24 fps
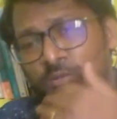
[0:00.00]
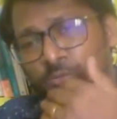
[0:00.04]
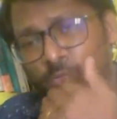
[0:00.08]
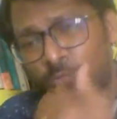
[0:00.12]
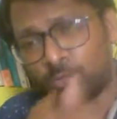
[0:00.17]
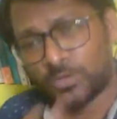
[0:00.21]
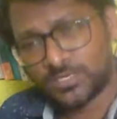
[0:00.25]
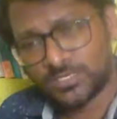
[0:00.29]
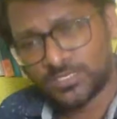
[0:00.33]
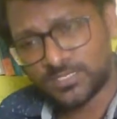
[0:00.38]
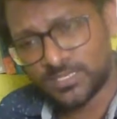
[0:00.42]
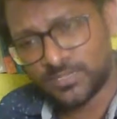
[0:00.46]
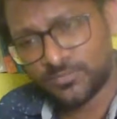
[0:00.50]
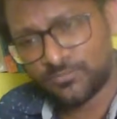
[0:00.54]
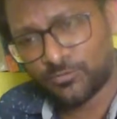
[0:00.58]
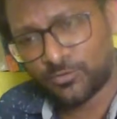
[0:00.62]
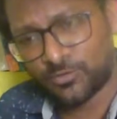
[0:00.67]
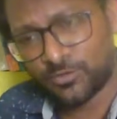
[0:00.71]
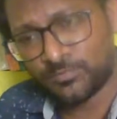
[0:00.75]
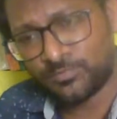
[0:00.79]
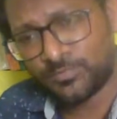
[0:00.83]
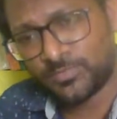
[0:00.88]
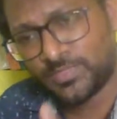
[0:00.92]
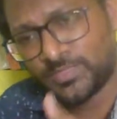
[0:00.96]
Once they
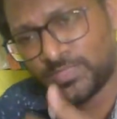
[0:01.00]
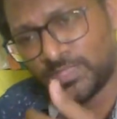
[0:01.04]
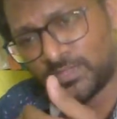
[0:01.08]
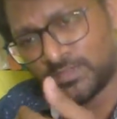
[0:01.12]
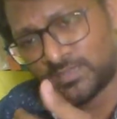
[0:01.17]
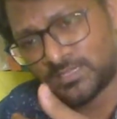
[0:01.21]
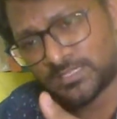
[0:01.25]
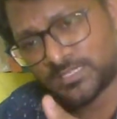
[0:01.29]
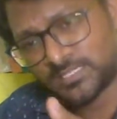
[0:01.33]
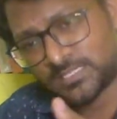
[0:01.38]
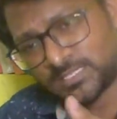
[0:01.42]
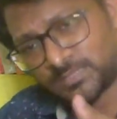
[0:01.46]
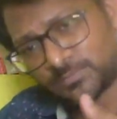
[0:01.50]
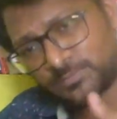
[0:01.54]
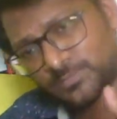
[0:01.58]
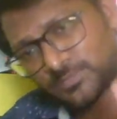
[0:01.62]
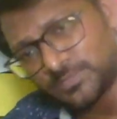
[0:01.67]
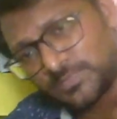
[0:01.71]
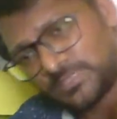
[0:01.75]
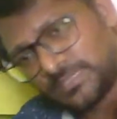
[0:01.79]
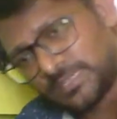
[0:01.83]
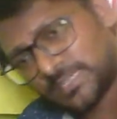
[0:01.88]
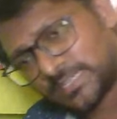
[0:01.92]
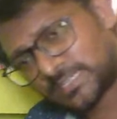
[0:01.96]
form, they are
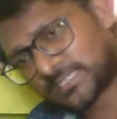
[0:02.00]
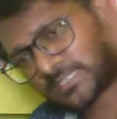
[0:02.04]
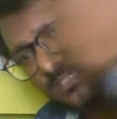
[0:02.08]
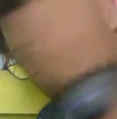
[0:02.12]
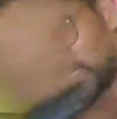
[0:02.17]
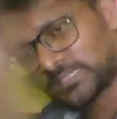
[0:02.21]
next